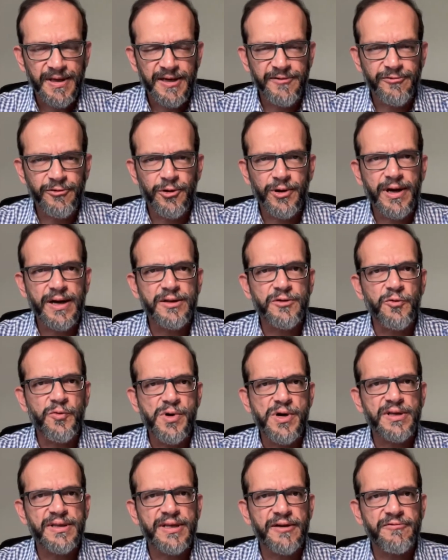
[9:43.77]
If you look at the
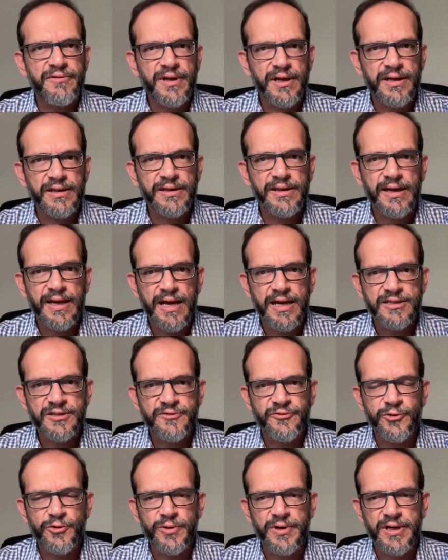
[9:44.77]
work they've done in the
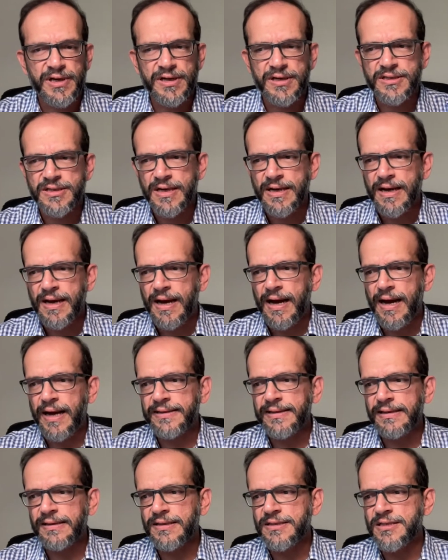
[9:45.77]
last few years,
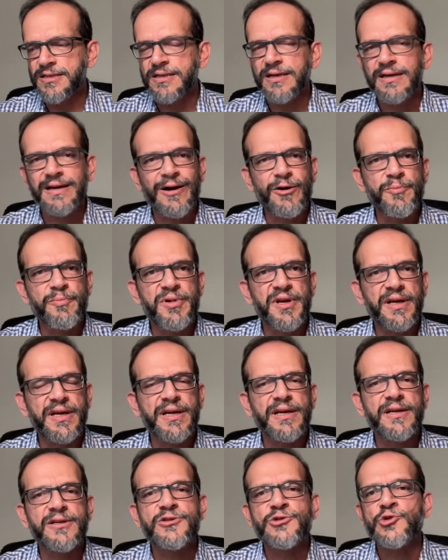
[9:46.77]
I think this is
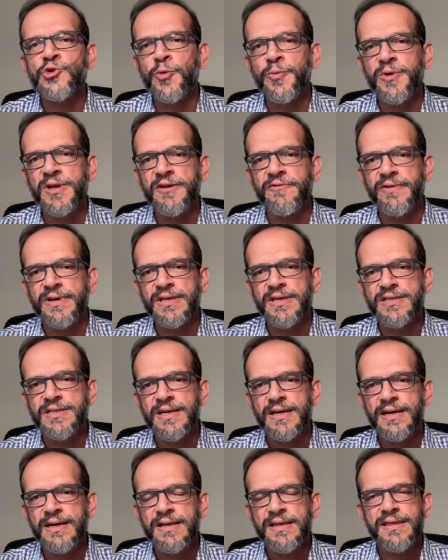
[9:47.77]
groundbreaking in so many ways
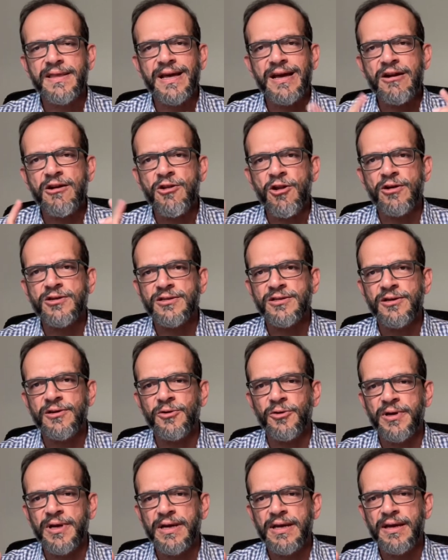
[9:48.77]
they're not
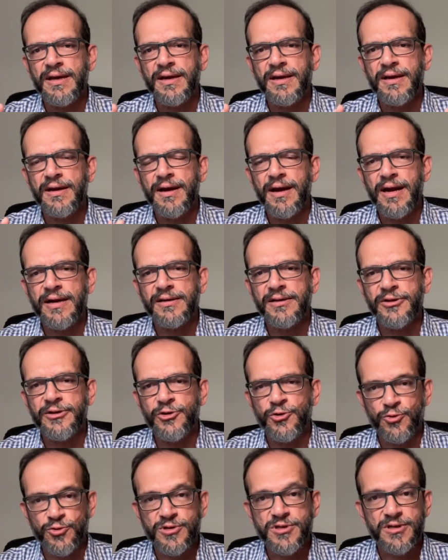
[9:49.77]
looking at the
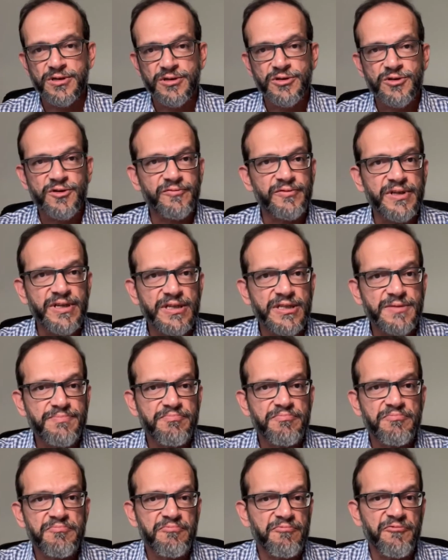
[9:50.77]
users of
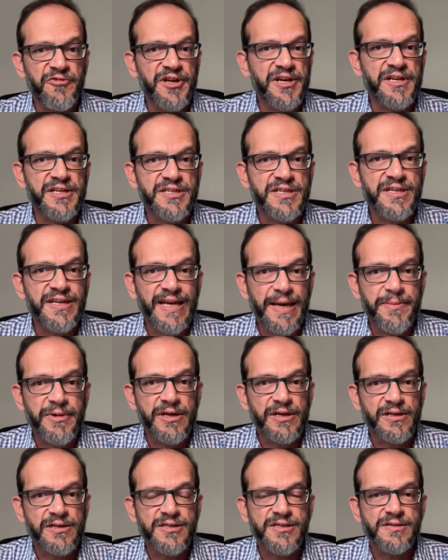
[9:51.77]
these various
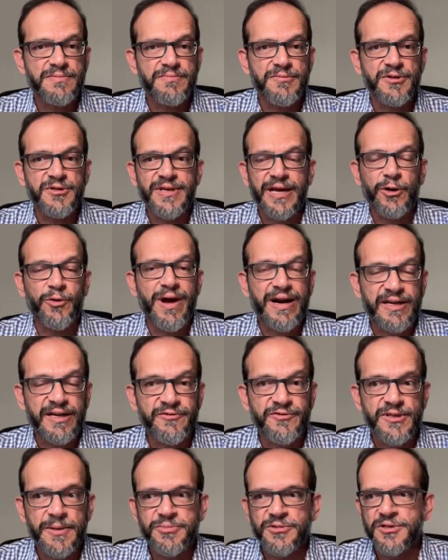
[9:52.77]
chemicals,
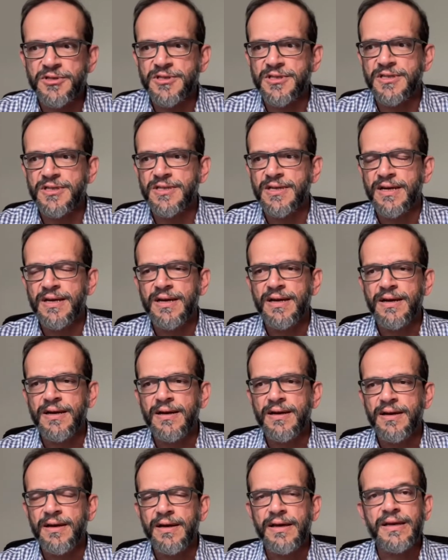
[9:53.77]
psychoactive substances
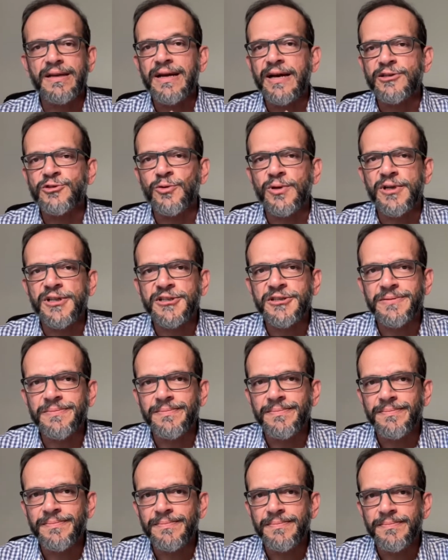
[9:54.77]
in isolation.